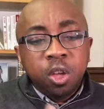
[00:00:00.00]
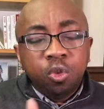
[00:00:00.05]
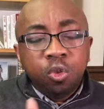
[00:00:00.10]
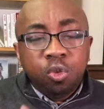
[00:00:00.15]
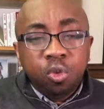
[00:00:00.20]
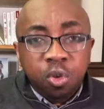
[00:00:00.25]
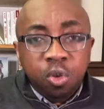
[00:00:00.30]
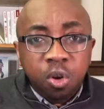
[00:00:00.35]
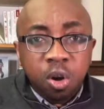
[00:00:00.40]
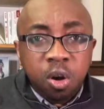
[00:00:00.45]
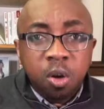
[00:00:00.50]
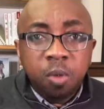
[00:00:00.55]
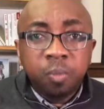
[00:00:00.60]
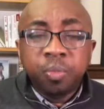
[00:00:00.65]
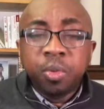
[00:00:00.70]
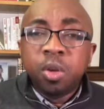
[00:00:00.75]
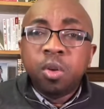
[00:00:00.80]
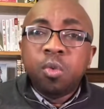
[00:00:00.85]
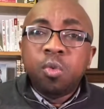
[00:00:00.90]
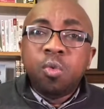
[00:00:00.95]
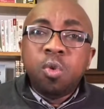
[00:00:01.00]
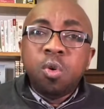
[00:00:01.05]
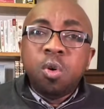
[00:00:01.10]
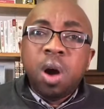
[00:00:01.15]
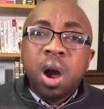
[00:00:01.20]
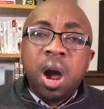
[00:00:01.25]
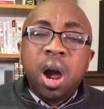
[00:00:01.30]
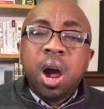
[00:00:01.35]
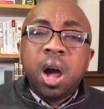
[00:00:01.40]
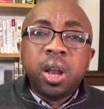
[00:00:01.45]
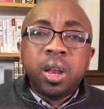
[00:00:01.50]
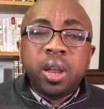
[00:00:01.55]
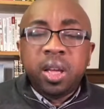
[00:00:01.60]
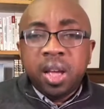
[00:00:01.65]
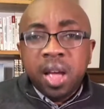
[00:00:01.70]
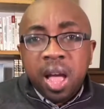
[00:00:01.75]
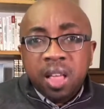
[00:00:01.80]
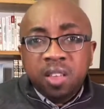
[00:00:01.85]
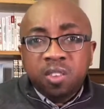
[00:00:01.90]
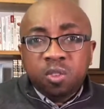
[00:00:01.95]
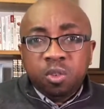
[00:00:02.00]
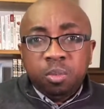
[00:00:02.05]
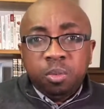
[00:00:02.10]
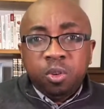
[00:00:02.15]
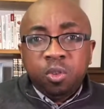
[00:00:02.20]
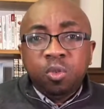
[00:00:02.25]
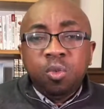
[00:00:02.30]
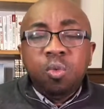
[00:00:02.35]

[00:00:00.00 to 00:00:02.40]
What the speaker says: to know who are the customers,